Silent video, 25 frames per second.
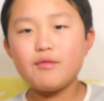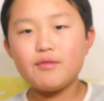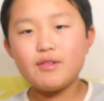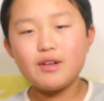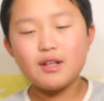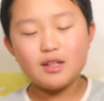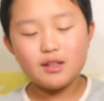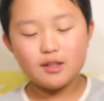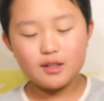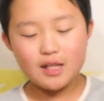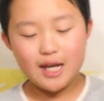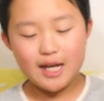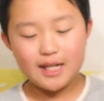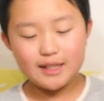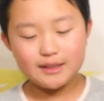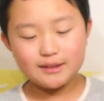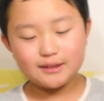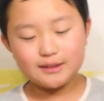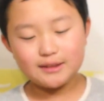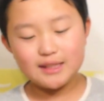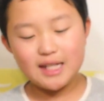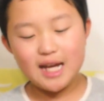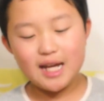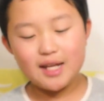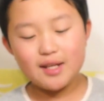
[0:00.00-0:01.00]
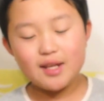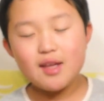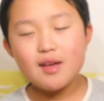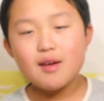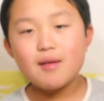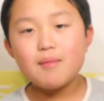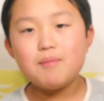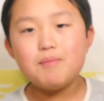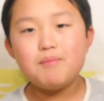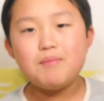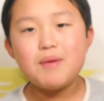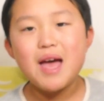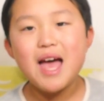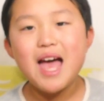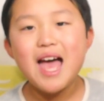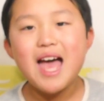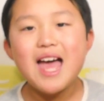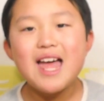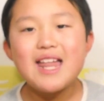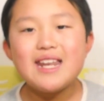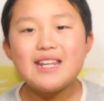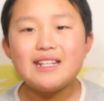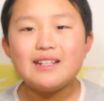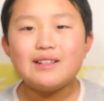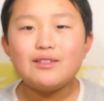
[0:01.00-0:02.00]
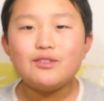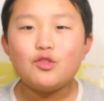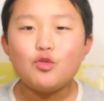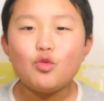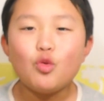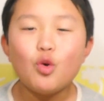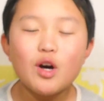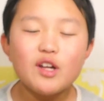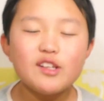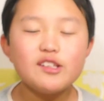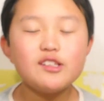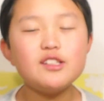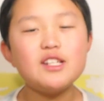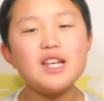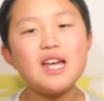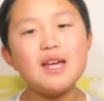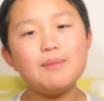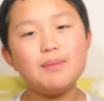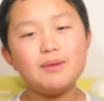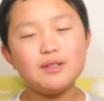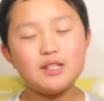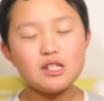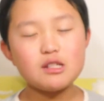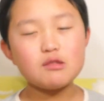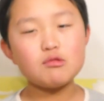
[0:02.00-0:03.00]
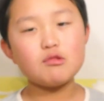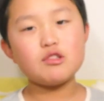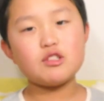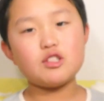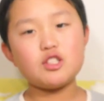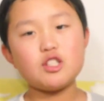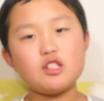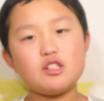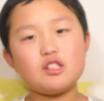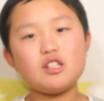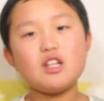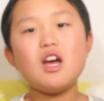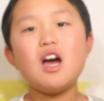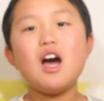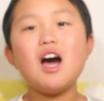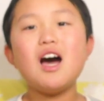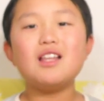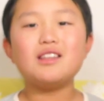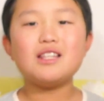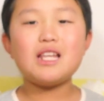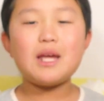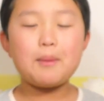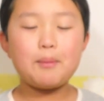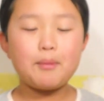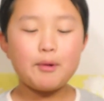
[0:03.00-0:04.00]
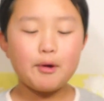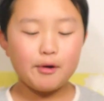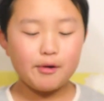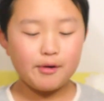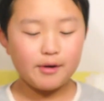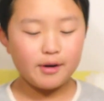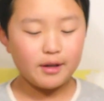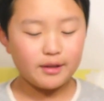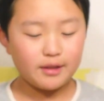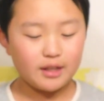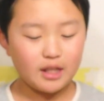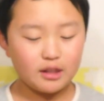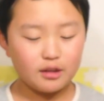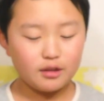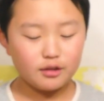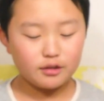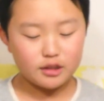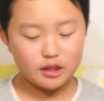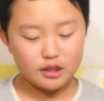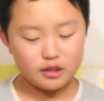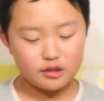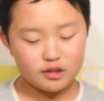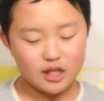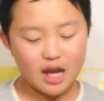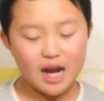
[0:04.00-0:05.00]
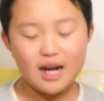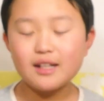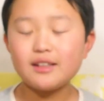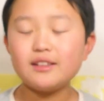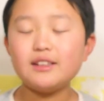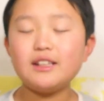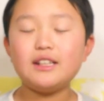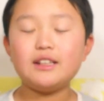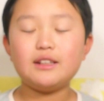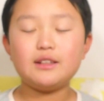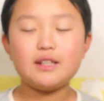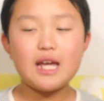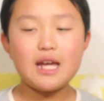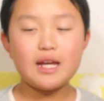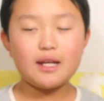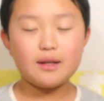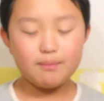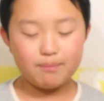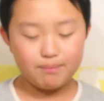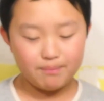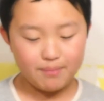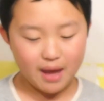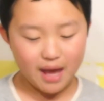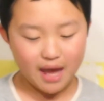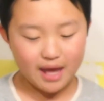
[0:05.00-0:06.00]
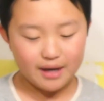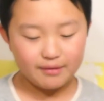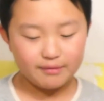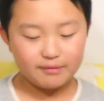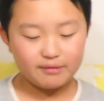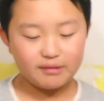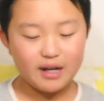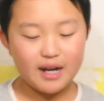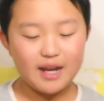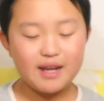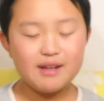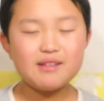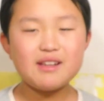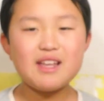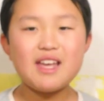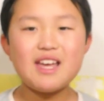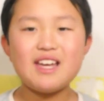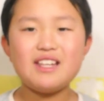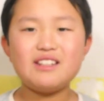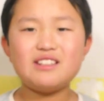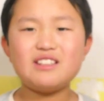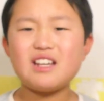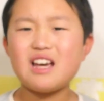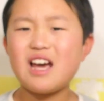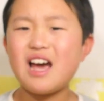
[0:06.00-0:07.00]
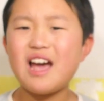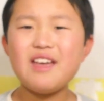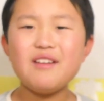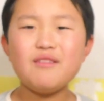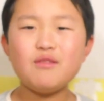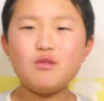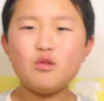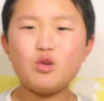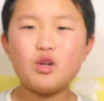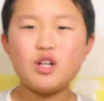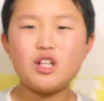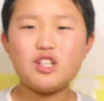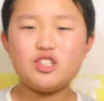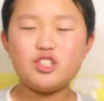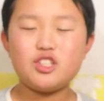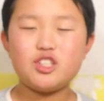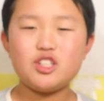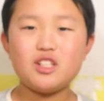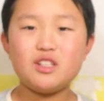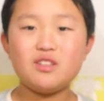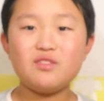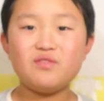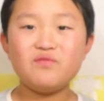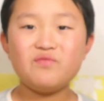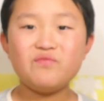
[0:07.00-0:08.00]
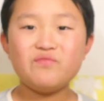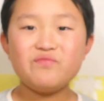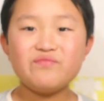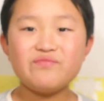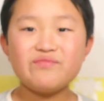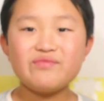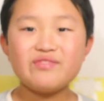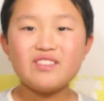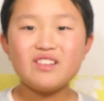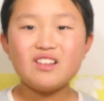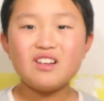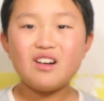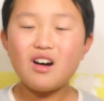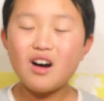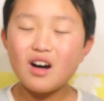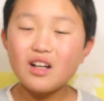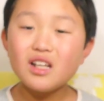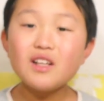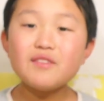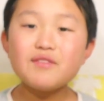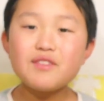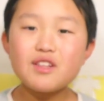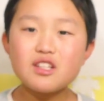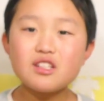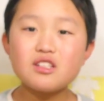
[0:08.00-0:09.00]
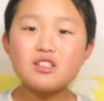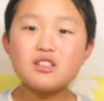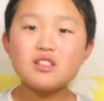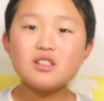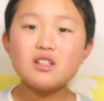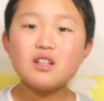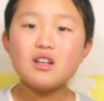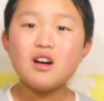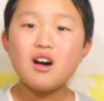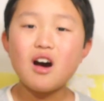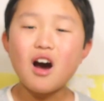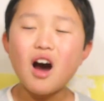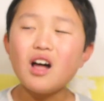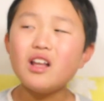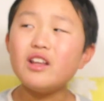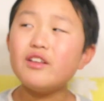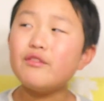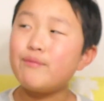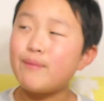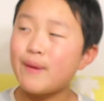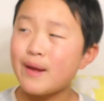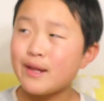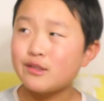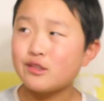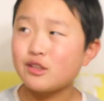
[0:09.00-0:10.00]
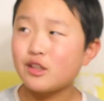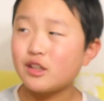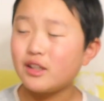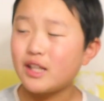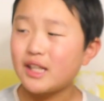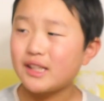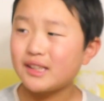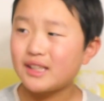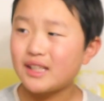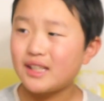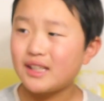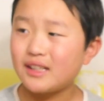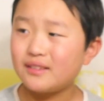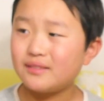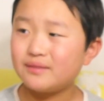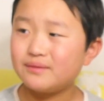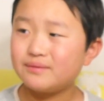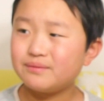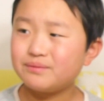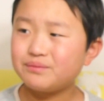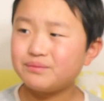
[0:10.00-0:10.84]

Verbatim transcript: we realized that Ben was dead, but this was just a librarian that looked exactly like Ben, right? And I have a question all of this, all of Ben's collecting,